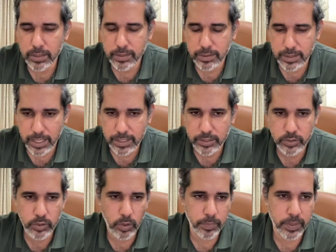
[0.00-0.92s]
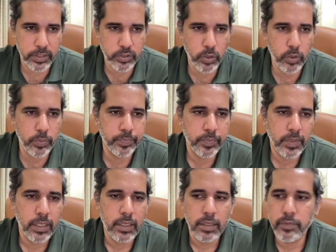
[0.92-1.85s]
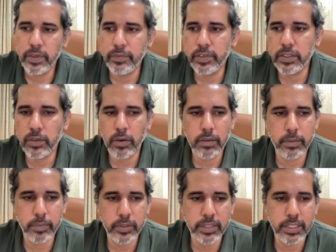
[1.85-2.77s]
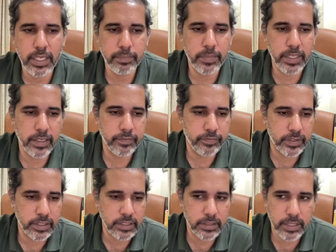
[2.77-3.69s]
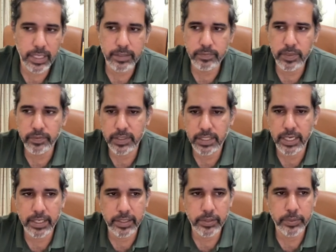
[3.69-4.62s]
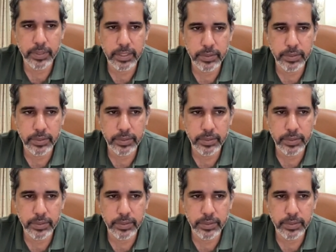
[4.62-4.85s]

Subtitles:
our next topic. So we will talk about team building first, then we will get into